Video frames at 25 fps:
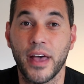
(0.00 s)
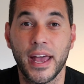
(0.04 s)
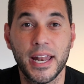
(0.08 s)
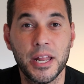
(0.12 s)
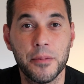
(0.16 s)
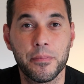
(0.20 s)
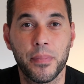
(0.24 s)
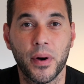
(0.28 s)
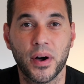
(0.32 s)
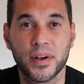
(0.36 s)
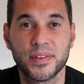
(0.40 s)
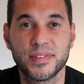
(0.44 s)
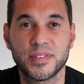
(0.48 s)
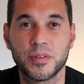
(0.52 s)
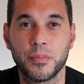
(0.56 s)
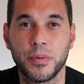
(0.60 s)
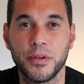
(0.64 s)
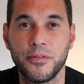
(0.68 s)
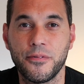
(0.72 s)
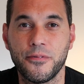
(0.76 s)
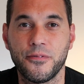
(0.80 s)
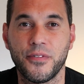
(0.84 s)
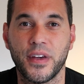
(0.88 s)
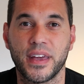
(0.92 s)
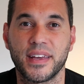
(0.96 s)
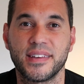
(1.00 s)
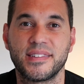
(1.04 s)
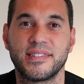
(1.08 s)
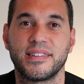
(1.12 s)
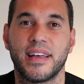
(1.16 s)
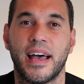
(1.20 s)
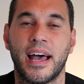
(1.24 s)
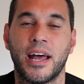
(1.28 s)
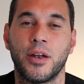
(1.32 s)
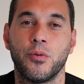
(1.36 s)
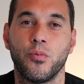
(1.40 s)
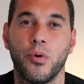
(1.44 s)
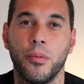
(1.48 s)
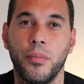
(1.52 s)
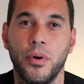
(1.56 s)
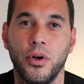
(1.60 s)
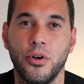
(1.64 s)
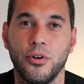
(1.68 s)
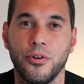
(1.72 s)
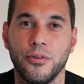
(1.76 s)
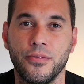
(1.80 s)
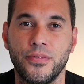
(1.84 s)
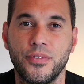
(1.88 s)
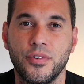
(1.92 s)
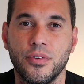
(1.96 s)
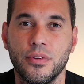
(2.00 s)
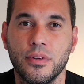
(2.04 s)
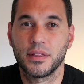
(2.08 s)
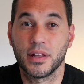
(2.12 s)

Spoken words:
any bugs to be fixed and removed.